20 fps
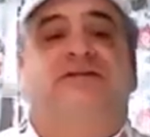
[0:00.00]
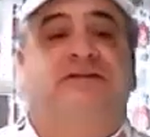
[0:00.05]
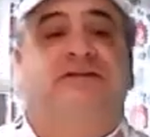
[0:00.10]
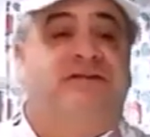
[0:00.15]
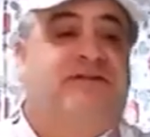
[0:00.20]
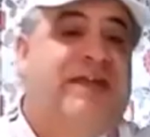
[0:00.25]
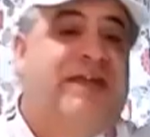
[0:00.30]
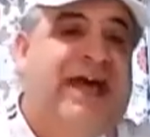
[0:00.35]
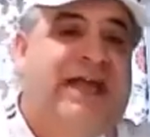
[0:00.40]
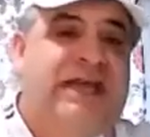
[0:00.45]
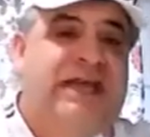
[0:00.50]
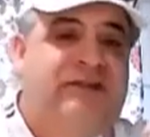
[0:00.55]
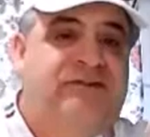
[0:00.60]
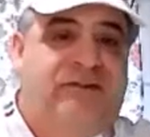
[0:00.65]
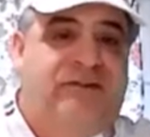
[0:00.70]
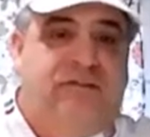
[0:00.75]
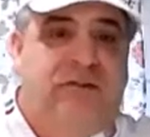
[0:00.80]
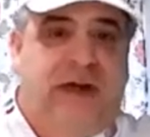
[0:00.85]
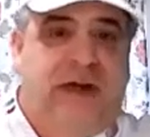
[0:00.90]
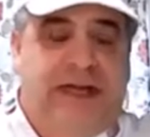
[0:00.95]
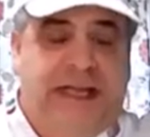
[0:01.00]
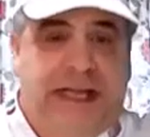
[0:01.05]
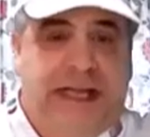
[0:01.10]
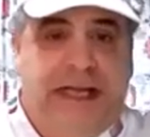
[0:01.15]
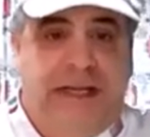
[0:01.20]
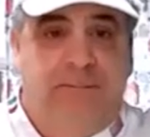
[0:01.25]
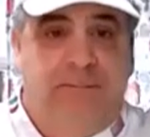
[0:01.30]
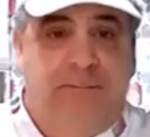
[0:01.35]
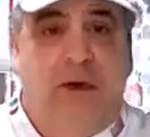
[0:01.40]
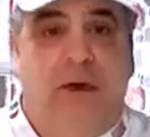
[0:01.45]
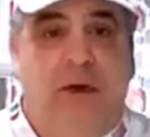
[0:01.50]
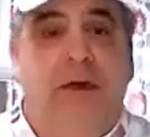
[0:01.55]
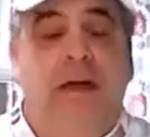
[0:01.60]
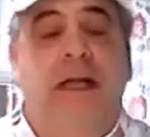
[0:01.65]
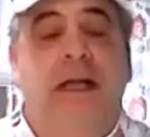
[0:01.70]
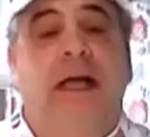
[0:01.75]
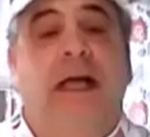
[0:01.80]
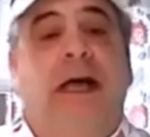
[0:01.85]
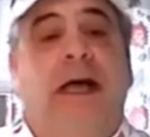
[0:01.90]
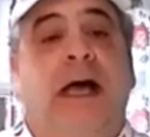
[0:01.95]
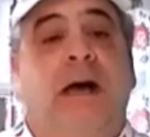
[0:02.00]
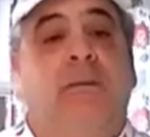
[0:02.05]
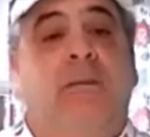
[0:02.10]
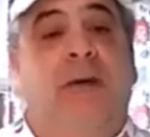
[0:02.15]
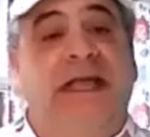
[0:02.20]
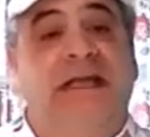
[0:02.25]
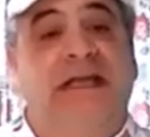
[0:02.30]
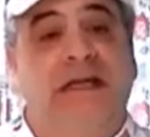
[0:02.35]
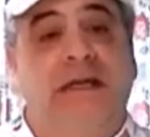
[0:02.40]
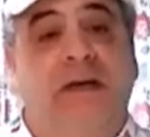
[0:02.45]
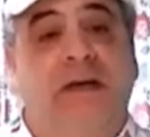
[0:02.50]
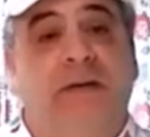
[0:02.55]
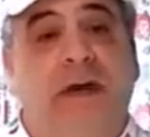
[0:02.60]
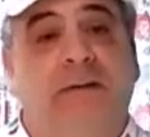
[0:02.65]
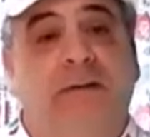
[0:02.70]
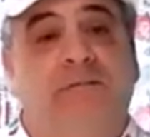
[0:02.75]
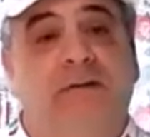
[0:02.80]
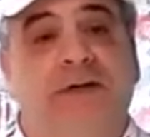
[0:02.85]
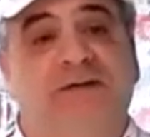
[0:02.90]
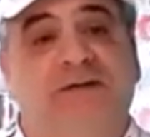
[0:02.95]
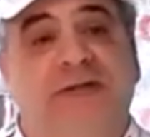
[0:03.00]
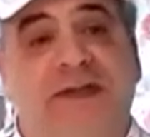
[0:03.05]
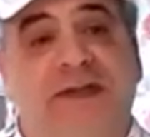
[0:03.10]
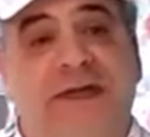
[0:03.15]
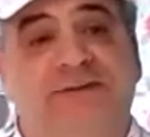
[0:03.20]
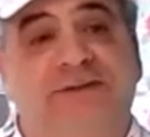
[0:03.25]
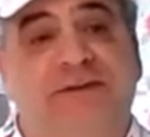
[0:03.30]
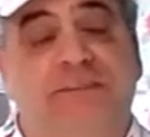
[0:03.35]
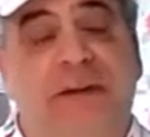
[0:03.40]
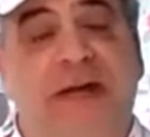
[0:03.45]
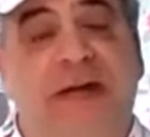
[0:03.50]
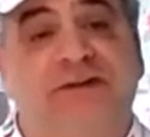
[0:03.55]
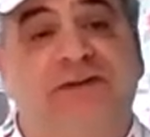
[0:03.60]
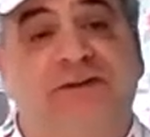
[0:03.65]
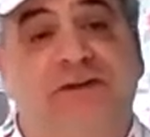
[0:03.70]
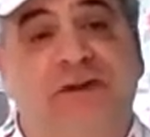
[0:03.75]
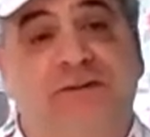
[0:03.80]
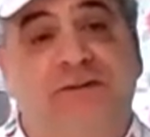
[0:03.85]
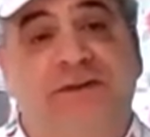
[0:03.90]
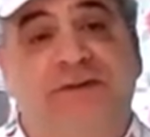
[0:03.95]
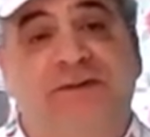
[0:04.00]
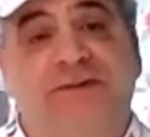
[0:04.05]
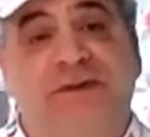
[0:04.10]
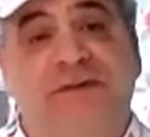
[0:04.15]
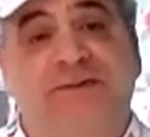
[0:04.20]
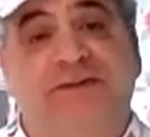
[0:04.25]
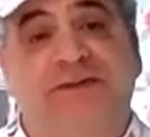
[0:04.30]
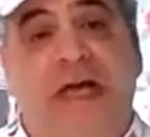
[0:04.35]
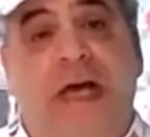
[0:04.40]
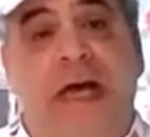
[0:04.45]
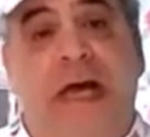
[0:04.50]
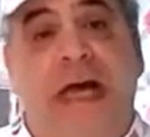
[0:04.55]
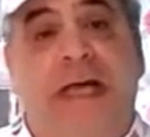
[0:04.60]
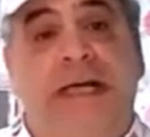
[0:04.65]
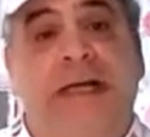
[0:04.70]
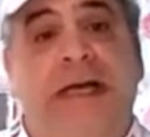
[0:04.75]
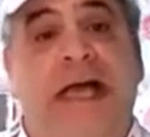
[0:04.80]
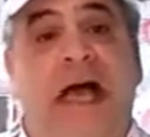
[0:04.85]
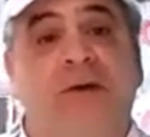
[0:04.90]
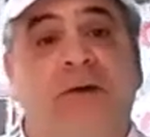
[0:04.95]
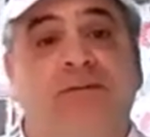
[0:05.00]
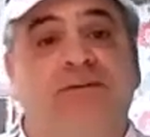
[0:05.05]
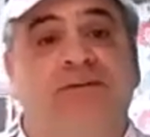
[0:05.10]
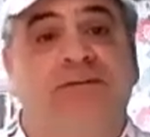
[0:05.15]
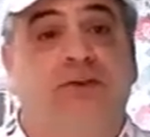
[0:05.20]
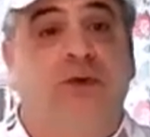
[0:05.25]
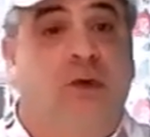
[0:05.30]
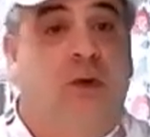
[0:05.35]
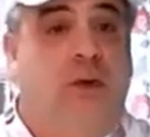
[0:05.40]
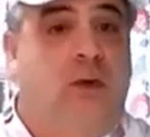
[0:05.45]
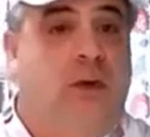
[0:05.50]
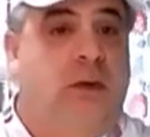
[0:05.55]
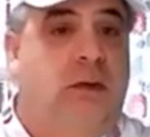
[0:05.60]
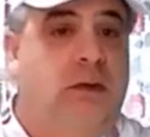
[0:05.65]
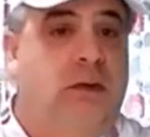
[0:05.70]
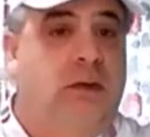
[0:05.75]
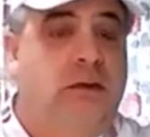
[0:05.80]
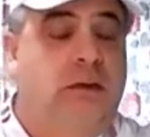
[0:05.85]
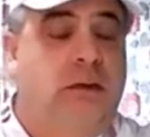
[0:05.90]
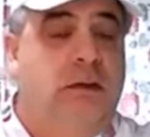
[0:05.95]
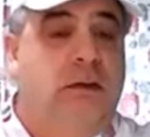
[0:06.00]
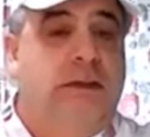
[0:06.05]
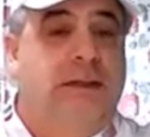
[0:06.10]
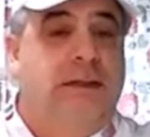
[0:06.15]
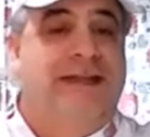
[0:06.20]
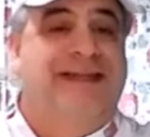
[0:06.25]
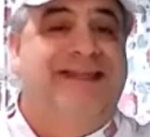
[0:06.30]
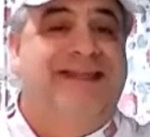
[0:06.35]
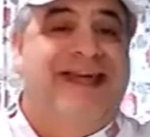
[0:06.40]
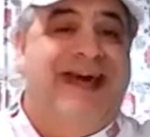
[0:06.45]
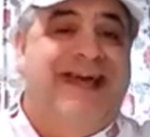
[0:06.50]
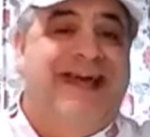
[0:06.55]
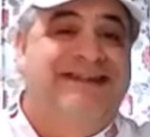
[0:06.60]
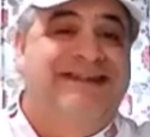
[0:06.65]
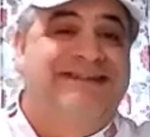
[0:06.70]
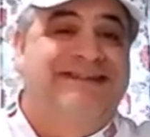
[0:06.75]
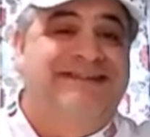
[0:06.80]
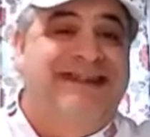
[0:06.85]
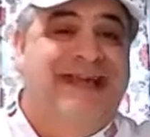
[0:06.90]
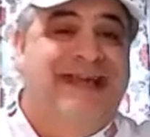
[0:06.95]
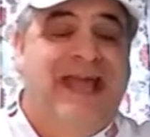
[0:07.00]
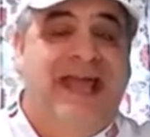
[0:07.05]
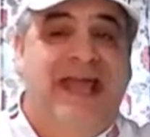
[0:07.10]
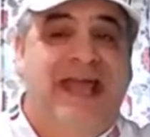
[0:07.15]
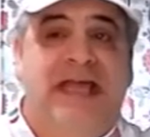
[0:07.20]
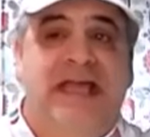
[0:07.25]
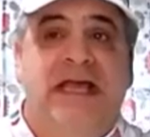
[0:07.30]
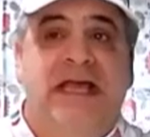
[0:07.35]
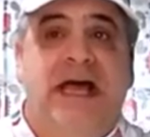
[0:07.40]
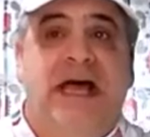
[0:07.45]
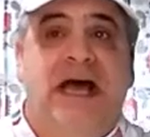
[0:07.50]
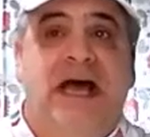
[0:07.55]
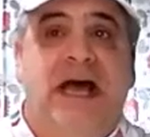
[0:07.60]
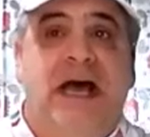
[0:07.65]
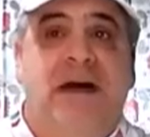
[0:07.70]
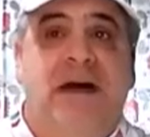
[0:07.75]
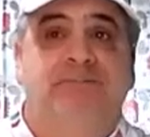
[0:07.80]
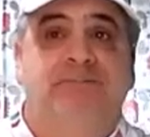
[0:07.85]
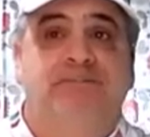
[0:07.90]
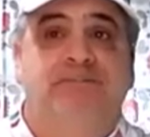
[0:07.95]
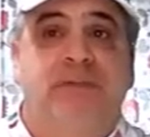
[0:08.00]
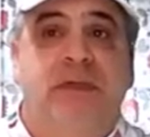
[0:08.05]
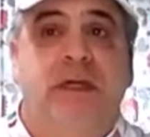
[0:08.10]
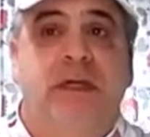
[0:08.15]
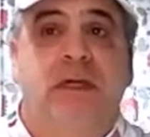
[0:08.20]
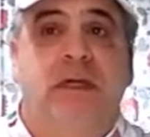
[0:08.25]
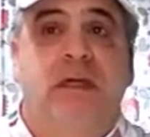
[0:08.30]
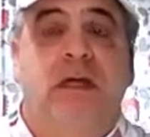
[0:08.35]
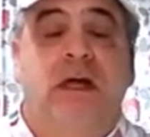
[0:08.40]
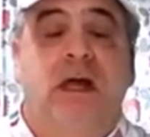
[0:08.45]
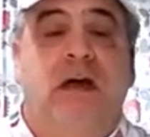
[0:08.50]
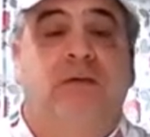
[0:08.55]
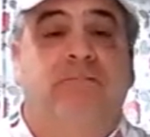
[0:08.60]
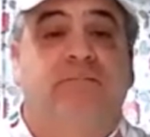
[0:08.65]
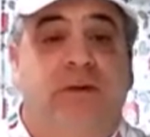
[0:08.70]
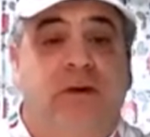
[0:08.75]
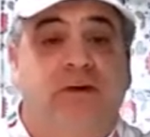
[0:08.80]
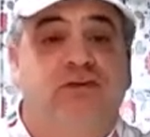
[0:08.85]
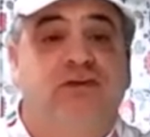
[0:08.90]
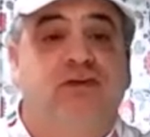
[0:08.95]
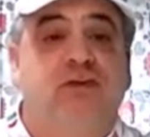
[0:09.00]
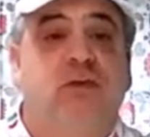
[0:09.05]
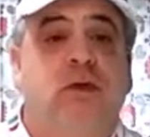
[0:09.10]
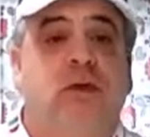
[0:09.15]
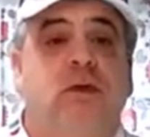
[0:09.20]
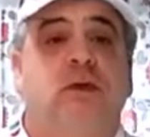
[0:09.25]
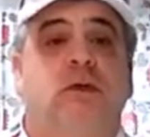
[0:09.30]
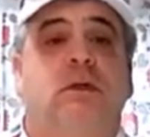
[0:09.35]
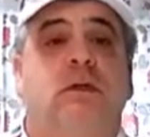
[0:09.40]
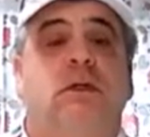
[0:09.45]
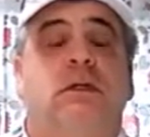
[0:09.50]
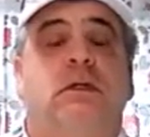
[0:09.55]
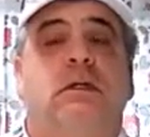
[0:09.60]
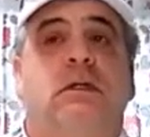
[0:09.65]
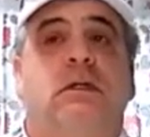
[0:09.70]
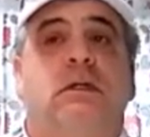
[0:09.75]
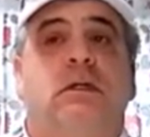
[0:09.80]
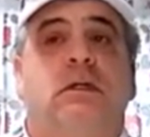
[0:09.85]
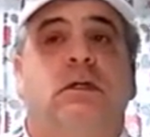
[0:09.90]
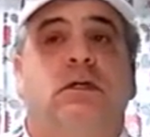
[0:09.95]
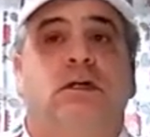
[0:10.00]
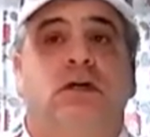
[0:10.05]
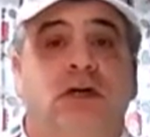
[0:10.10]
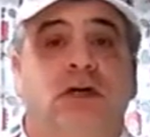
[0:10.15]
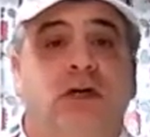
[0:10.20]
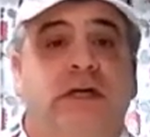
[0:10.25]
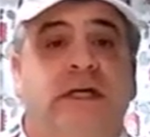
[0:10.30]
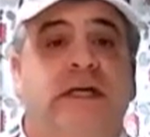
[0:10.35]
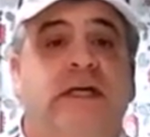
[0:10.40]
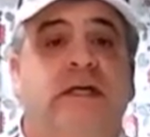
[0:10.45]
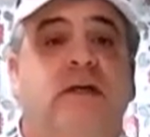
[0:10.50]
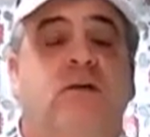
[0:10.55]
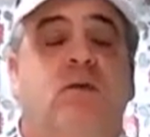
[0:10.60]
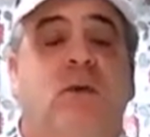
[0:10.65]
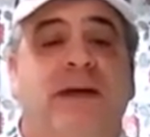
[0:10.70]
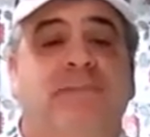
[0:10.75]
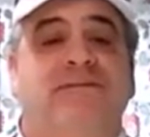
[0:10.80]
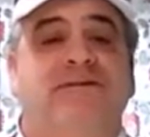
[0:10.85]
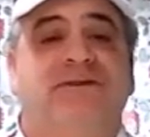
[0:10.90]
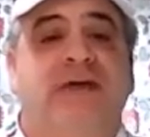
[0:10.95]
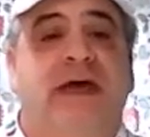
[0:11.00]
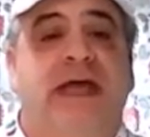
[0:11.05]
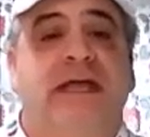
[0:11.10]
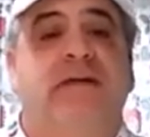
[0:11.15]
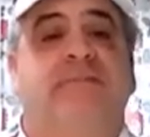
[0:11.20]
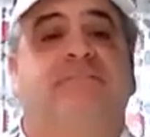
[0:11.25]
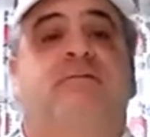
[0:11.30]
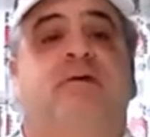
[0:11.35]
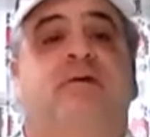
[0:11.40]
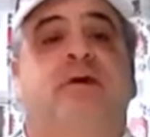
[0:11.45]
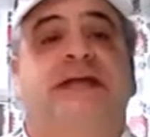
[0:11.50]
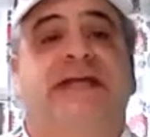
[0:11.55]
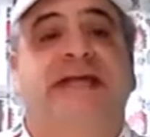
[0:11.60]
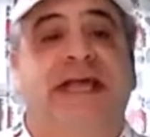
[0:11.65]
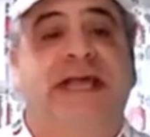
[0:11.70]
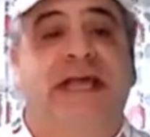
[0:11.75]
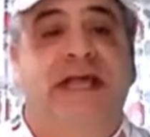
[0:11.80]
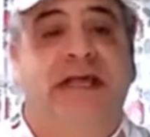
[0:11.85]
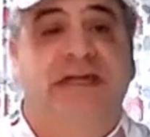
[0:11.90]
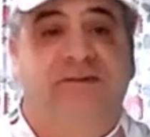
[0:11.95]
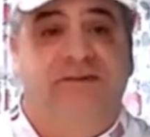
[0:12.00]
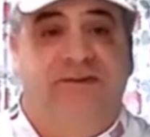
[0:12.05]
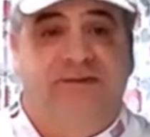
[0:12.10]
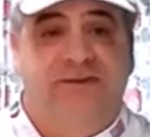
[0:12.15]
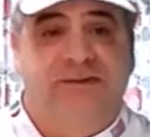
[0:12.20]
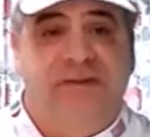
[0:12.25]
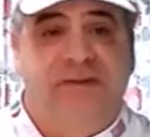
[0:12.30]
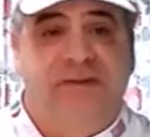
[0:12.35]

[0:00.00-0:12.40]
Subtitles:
Since that isn't running anymore, what I did, however, is list my services on OutSchool. That is a virtual cooking website for kids.